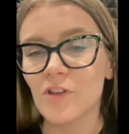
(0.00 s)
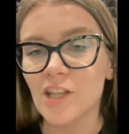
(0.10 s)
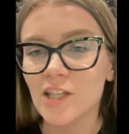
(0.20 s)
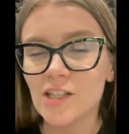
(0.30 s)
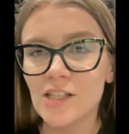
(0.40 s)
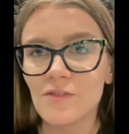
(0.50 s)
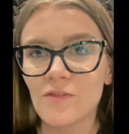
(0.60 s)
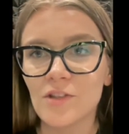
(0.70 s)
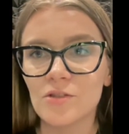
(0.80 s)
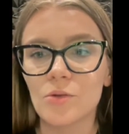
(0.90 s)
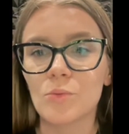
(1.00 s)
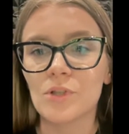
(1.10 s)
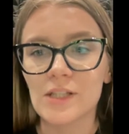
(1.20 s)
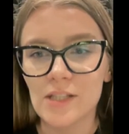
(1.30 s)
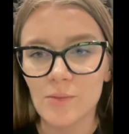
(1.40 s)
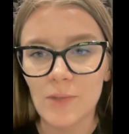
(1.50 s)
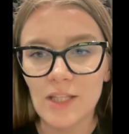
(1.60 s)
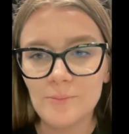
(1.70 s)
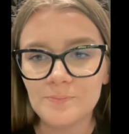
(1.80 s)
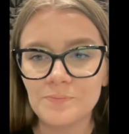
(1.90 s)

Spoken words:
fill in this field or what does it mean.